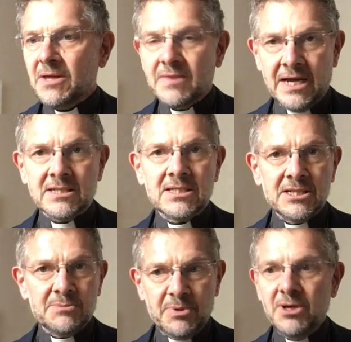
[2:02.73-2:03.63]
That's
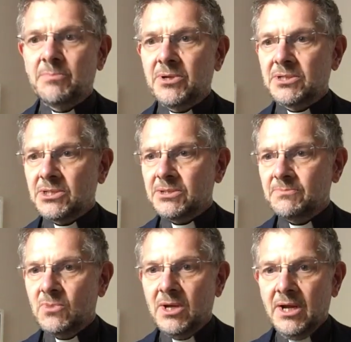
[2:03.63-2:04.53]
its purpose.
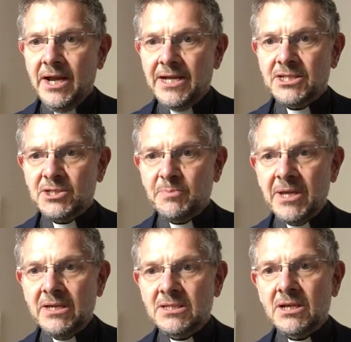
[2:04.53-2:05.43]
It
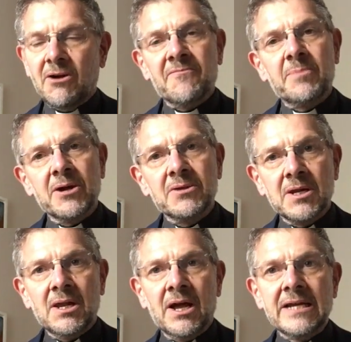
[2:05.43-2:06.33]
speaks of both
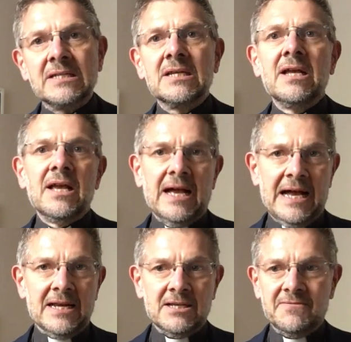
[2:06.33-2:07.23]
light
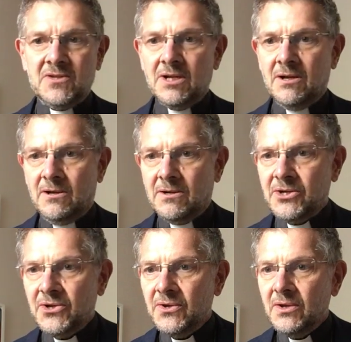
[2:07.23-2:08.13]
and of
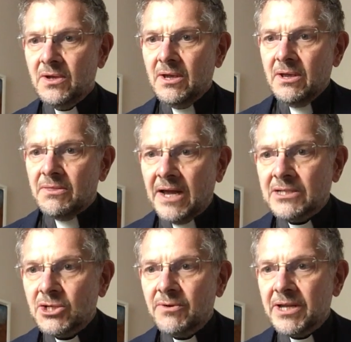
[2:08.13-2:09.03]
dark.
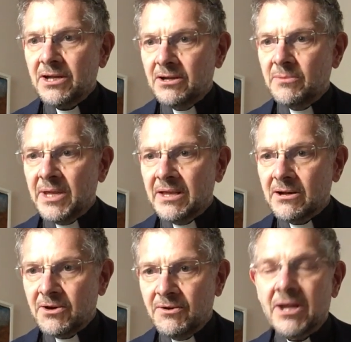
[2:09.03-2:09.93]
That's a recurring
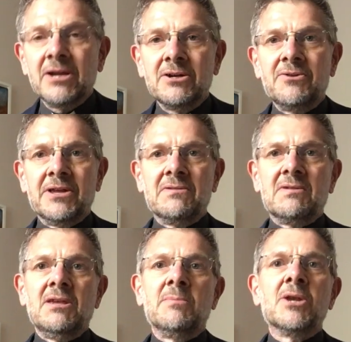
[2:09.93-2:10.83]

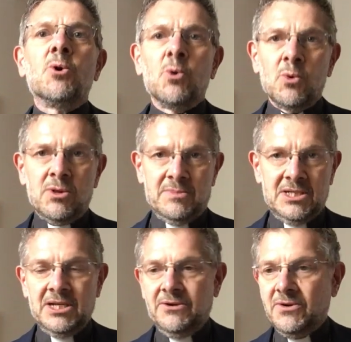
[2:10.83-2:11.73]
theme in all the
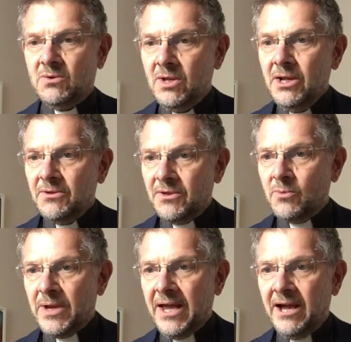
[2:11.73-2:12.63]
material that
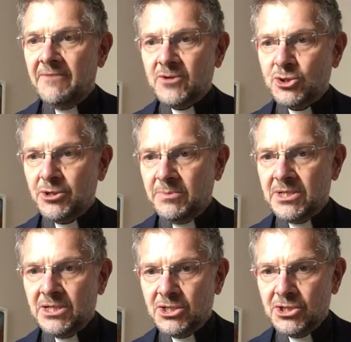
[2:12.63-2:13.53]
we have
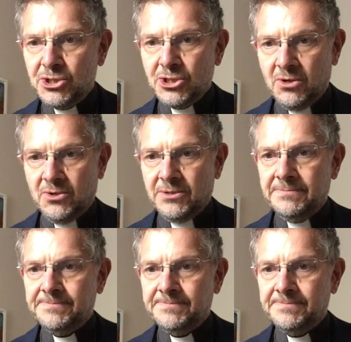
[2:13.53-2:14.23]
attributed to John.